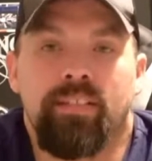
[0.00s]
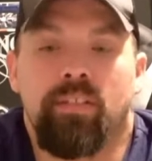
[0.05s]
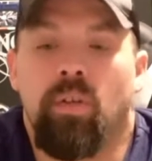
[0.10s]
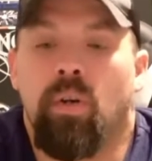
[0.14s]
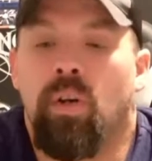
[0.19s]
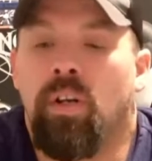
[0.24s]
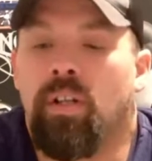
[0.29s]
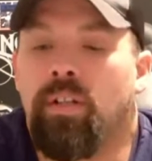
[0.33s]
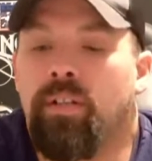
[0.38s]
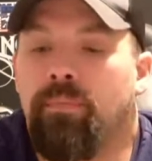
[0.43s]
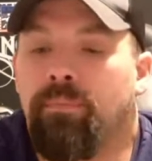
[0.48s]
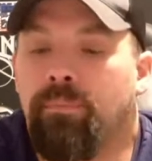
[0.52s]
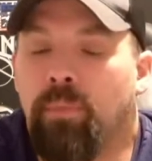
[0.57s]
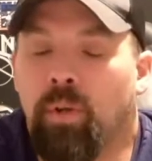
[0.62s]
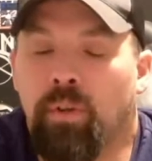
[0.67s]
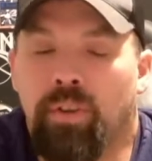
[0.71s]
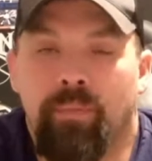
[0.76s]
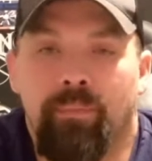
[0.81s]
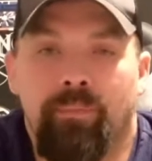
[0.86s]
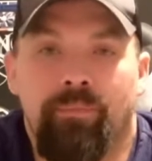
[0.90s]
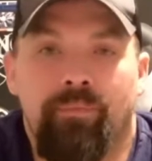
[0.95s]
So
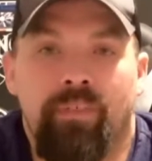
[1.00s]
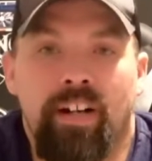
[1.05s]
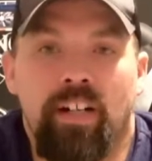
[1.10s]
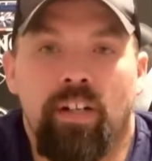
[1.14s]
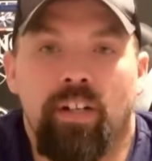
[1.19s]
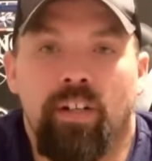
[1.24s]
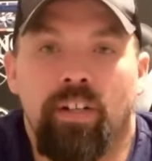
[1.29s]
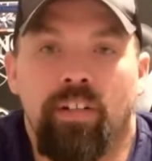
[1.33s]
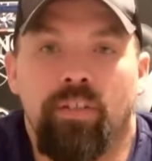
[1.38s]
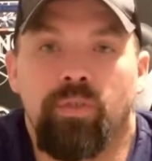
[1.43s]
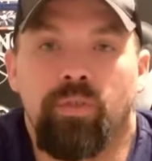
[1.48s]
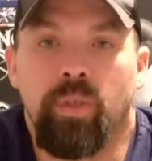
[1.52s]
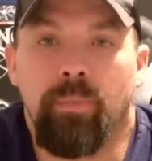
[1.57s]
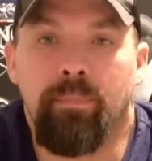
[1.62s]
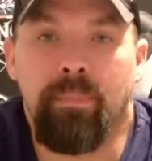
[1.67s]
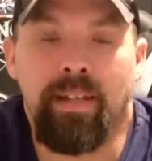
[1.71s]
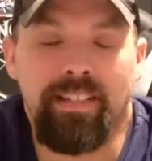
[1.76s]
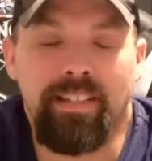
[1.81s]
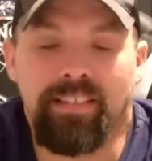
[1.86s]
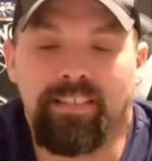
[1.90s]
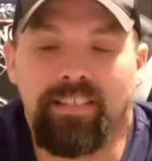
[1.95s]
both of them fired
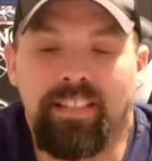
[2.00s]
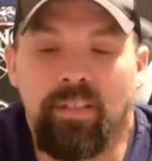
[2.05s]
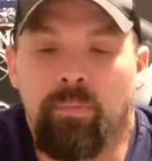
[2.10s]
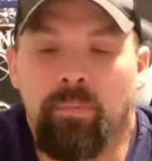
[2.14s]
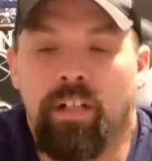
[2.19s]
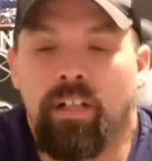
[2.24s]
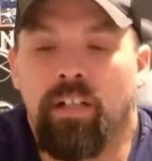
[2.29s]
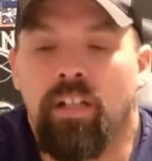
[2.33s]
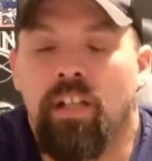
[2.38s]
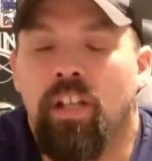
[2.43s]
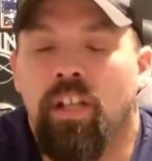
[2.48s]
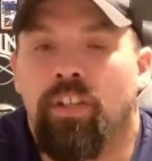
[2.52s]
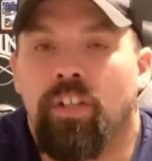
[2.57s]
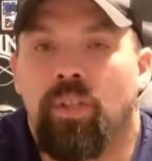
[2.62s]
tremendously well.